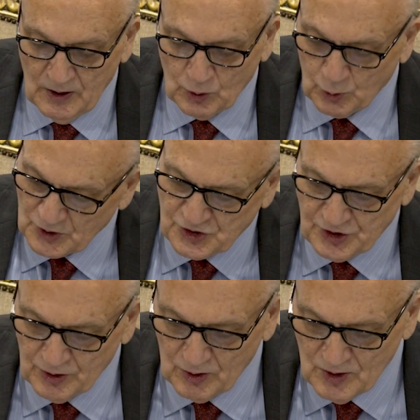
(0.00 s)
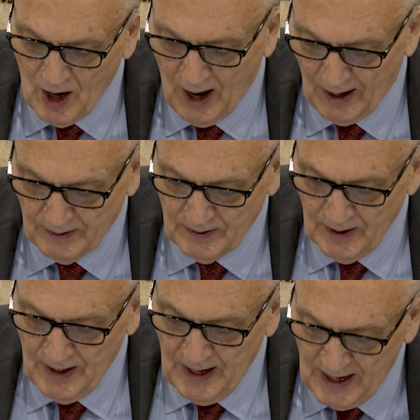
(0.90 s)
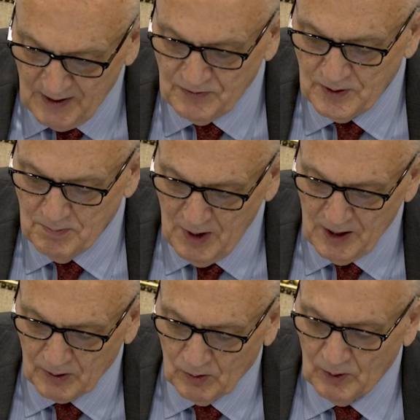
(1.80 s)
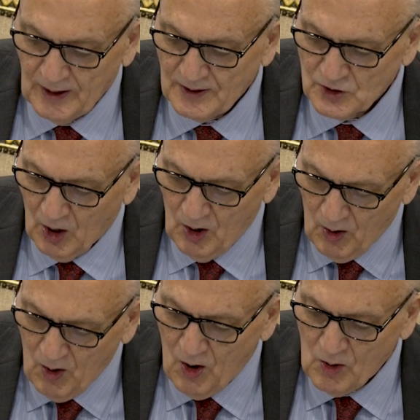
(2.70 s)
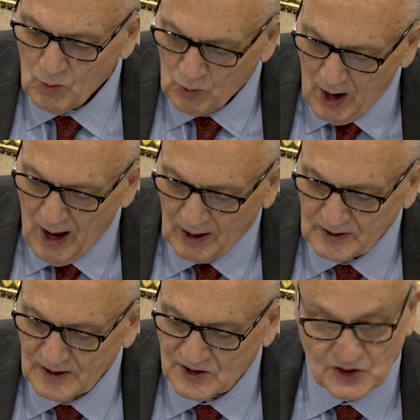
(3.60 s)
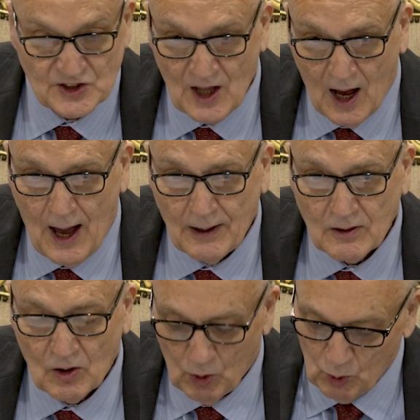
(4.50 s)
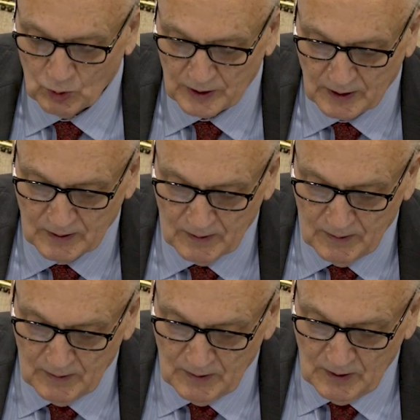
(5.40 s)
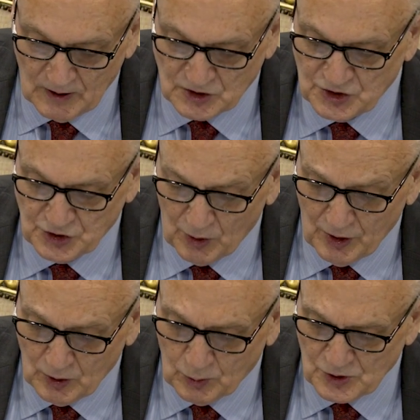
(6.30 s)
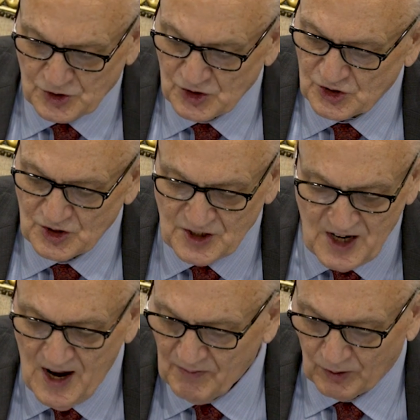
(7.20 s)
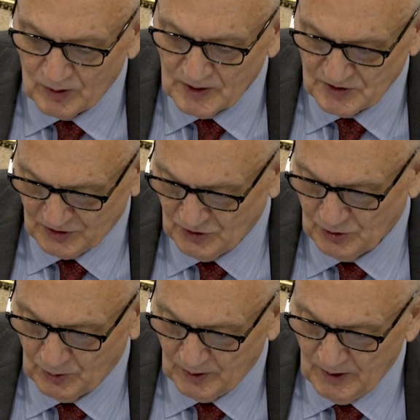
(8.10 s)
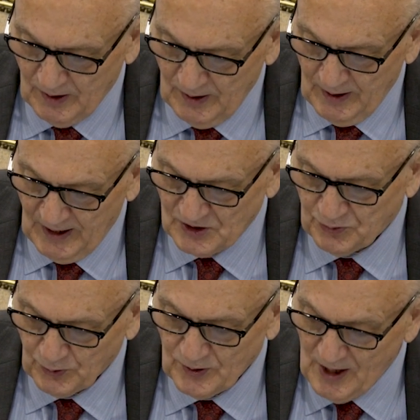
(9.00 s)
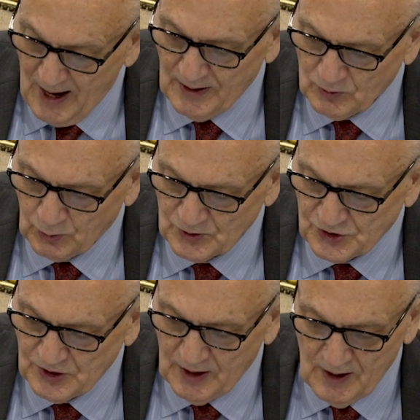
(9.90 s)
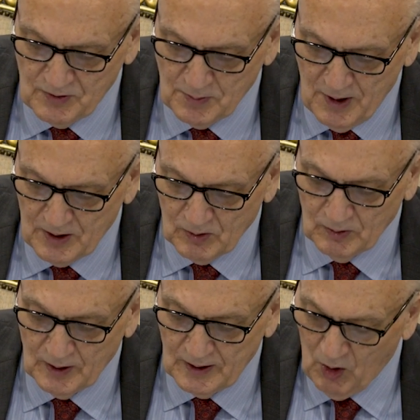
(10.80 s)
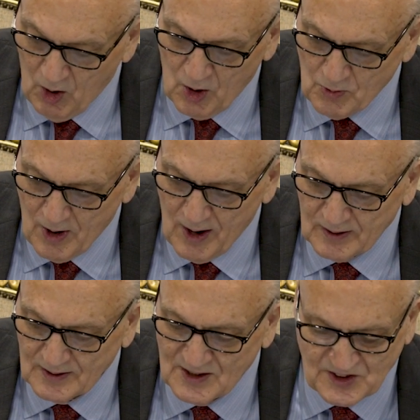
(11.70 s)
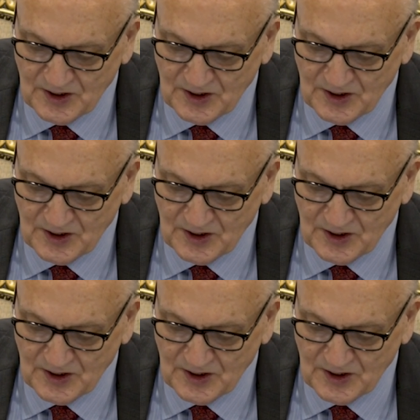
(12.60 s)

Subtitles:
Christian or not, heavy metal and hard rock is not holy. A discerning Christian should never listen to it. As for non-Christian heavy metal and hard rock, it's